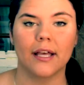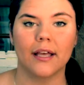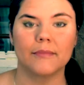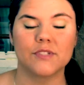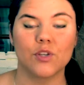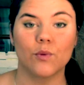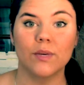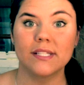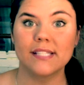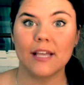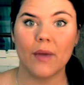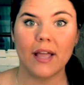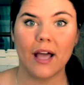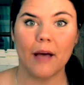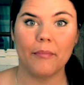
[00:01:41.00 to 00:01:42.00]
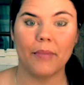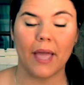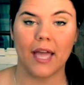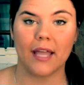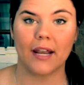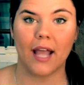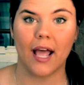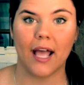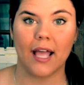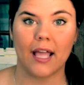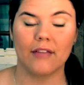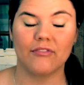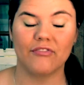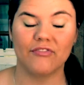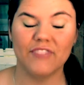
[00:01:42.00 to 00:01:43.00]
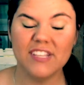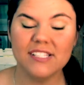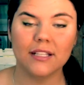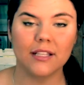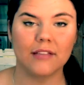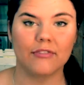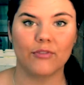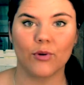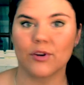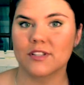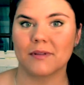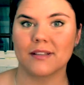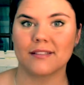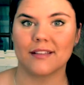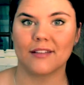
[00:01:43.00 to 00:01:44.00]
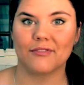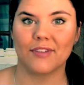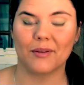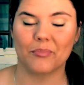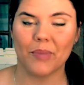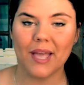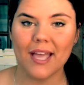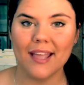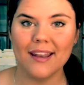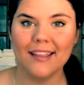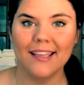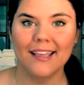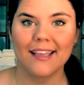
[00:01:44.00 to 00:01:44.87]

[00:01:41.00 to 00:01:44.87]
So once I wake up and I physically force myself out of bed,